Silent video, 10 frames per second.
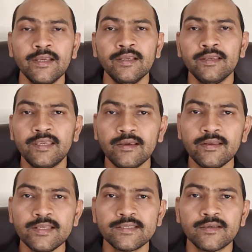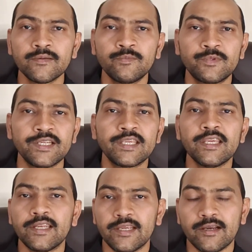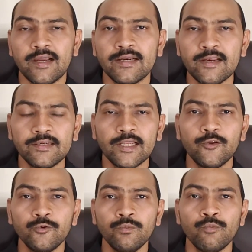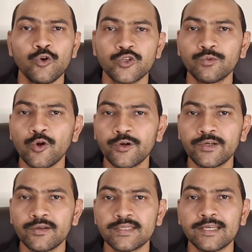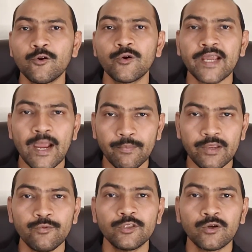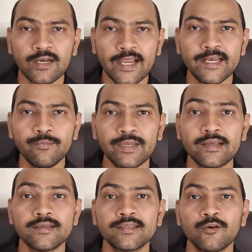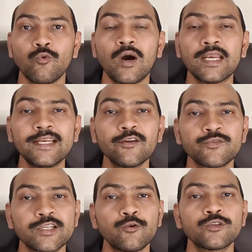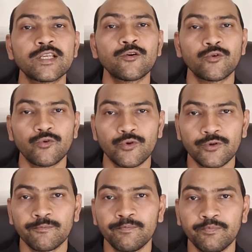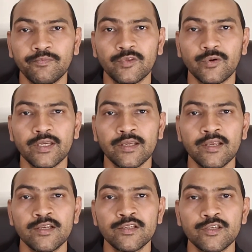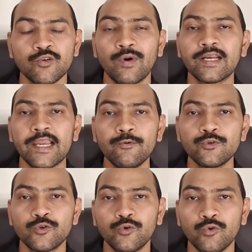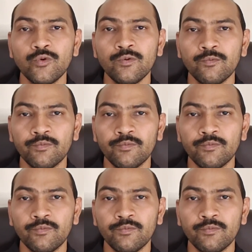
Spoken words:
Here is the tricky area, and I'll tell you, most of the auditors are not happy with the client because the quality of schedules are not good. Okay, so what I used to do,